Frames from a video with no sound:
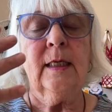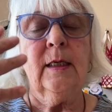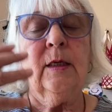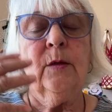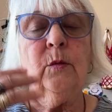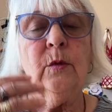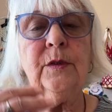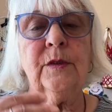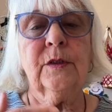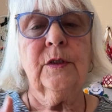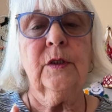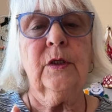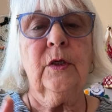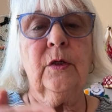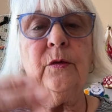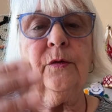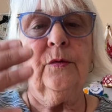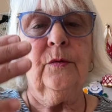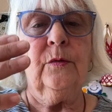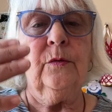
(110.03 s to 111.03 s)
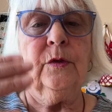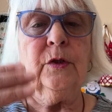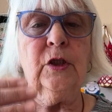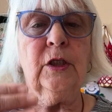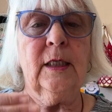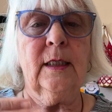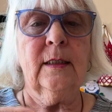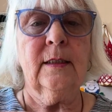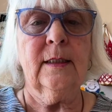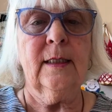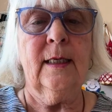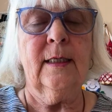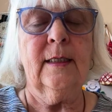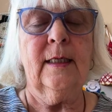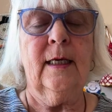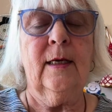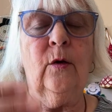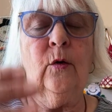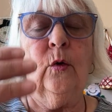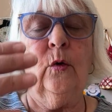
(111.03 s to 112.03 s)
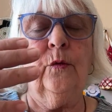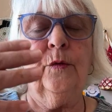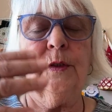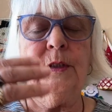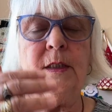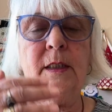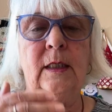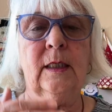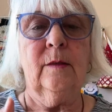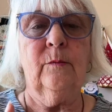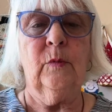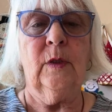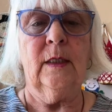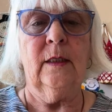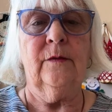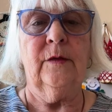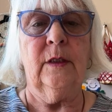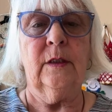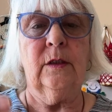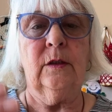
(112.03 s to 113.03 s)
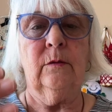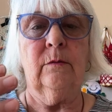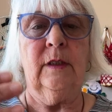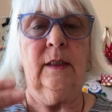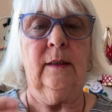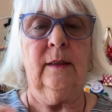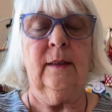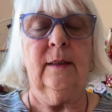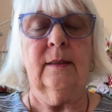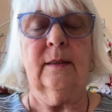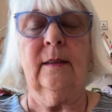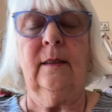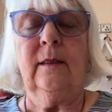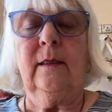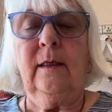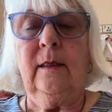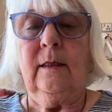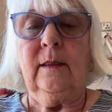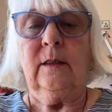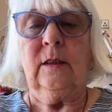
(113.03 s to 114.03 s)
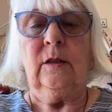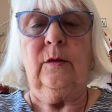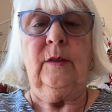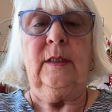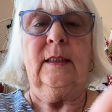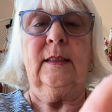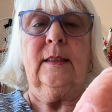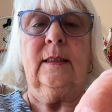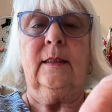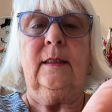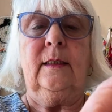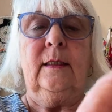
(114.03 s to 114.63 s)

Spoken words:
wants to go through the child's head all the time while they're doing this. So it's